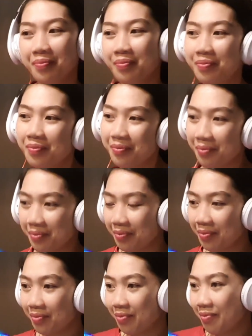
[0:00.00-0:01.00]
Welcome to the
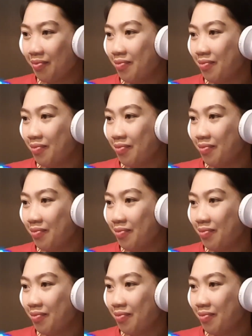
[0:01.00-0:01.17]
hood.